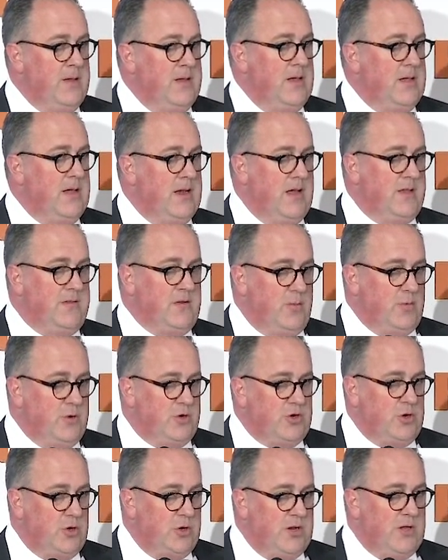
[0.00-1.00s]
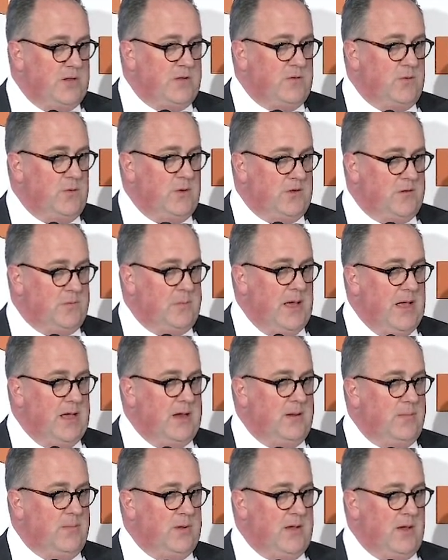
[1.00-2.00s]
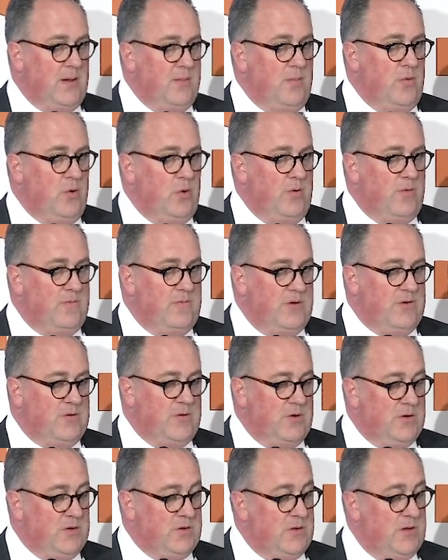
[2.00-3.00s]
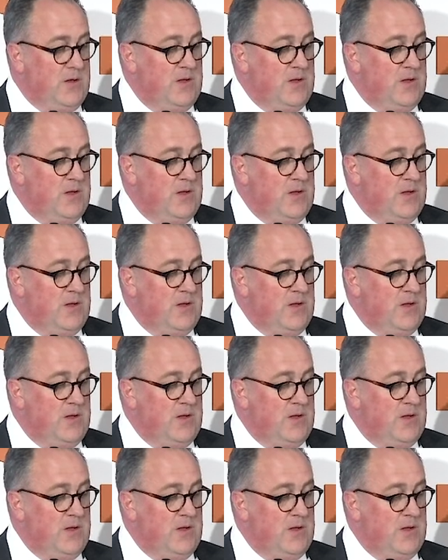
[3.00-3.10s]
It has opportunities to expand and become more efficient.